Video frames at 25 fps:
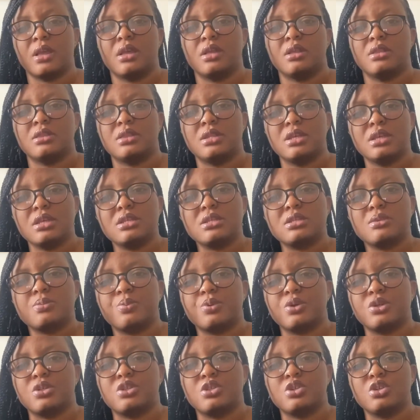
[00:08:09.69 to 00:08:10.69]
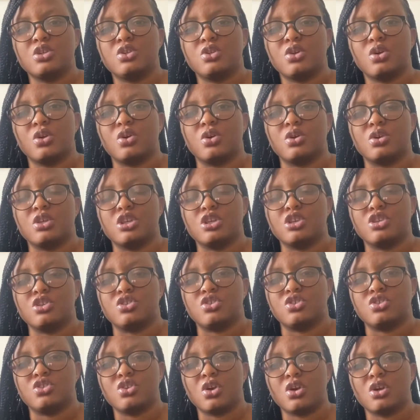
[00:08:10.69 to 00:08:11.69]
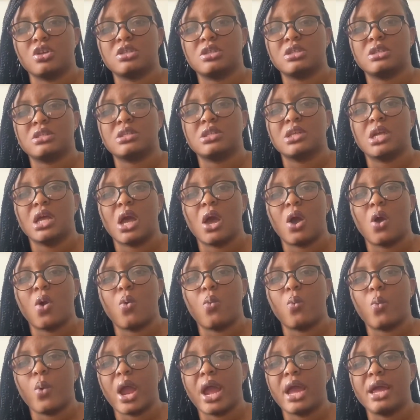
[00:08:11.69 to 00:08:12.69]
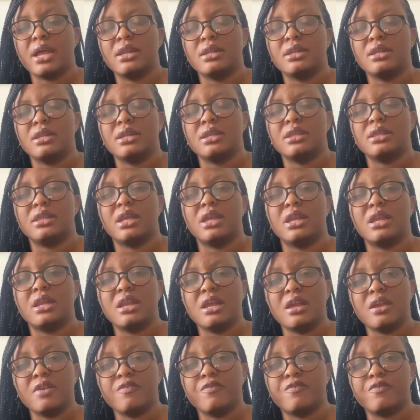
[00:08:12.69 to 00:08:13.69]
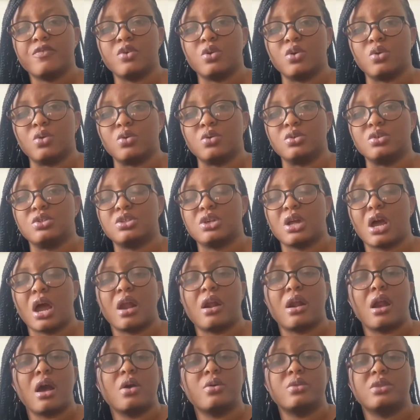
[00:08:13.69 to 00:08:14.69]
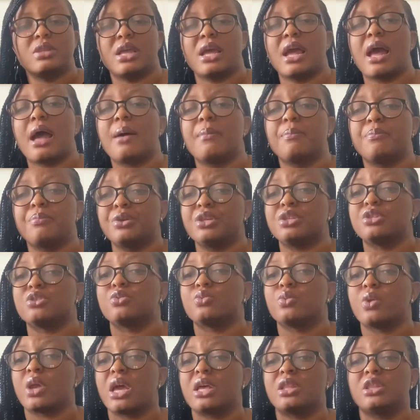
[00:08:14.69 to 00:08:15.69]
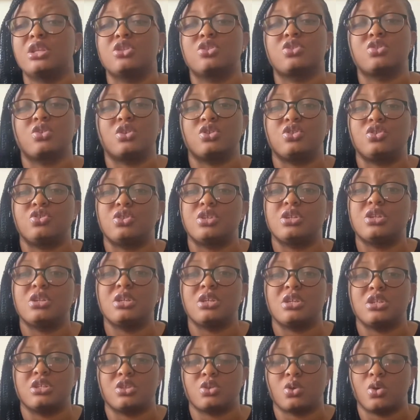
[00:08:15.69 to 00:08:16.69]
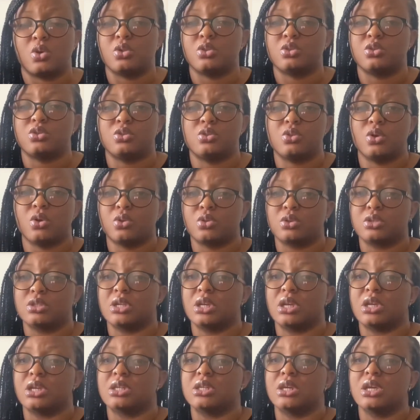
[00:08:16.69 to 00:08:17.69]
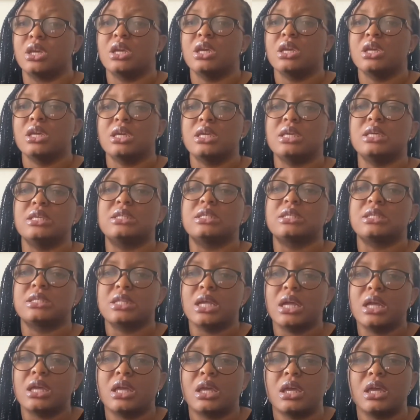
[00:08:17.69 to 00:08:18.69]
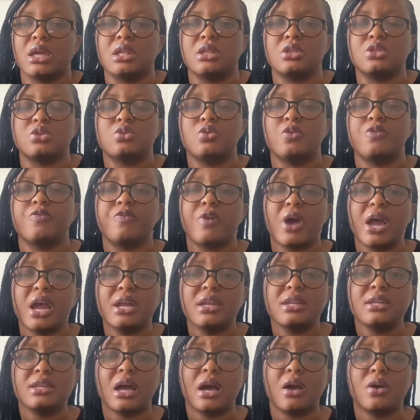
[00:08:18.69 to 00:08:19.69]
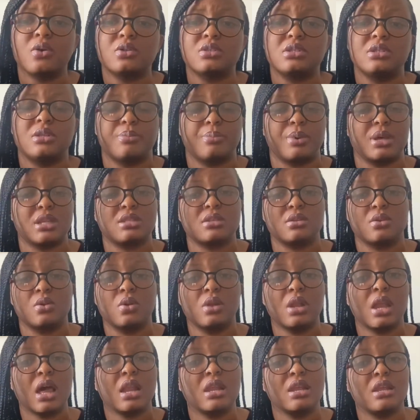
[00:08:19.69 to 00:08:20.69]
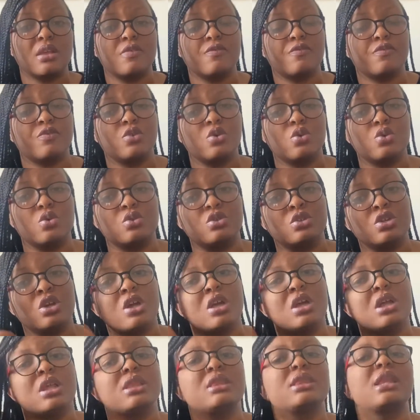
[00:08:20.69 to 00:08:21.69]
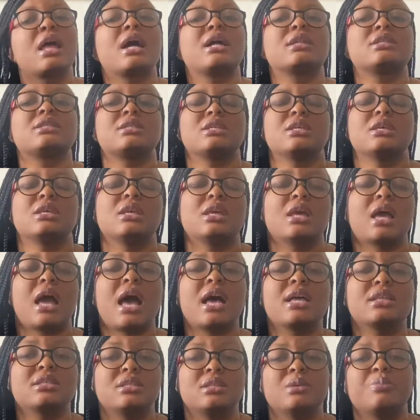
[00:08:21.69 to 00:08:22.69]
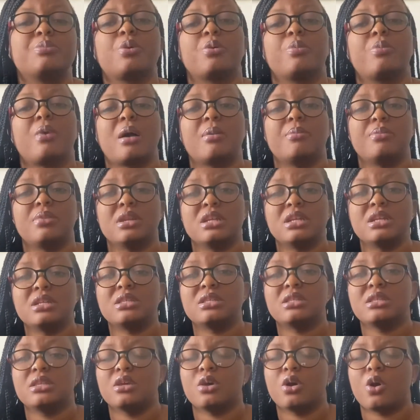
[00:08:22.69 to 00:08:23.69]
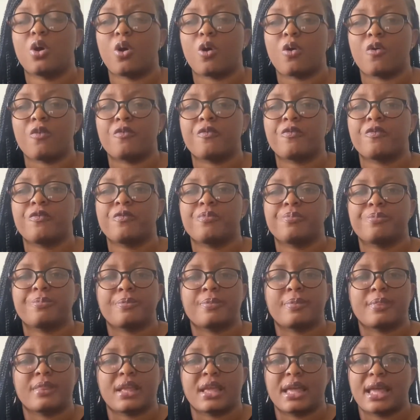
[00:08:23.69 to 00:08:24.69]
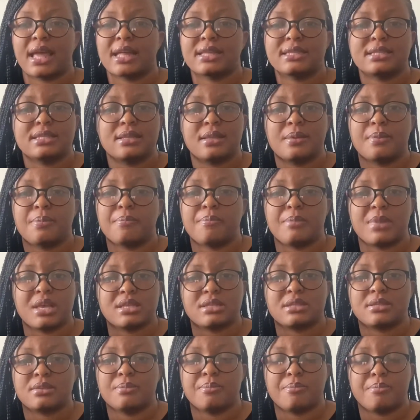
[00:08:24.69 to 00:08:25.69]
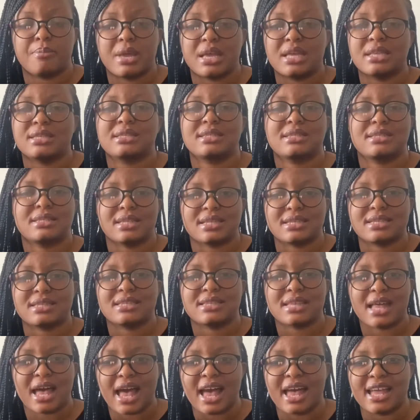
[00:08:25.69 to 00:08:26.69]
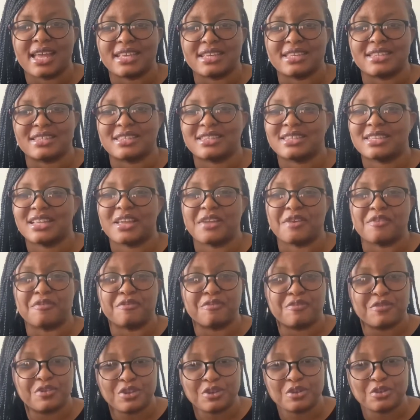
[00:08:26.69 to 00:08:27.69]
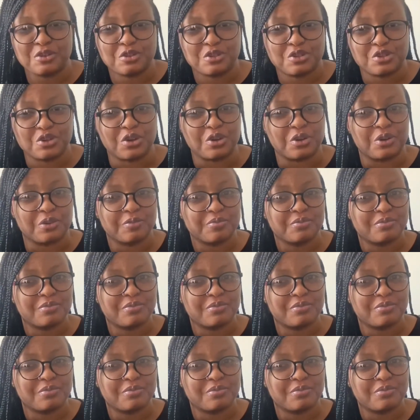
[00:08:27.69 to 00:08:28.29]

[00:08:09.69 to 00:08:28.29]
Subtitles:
This procedure is just when the lymph node around the armpit where the surgery is conducted is taken to find out the particular lymph node that has the probability of getting metastasized in future.